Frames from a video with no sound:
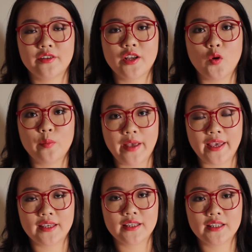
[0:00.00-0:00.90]

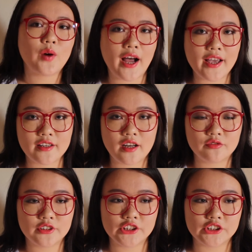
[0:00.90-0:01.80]
opaque. So high
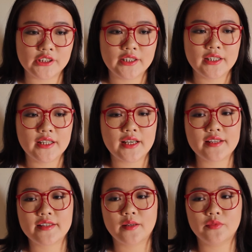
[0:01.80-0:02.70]
coverage
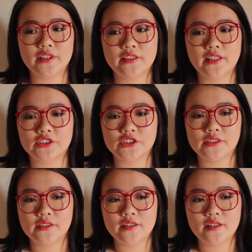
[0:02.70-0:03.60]
is something that
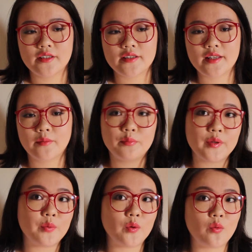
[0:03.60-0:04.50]
some
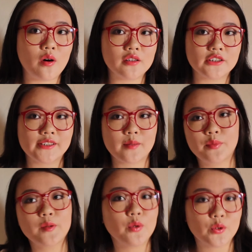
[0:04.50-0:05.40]
people want,
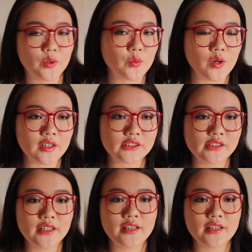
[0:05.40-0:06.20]
some people don't want.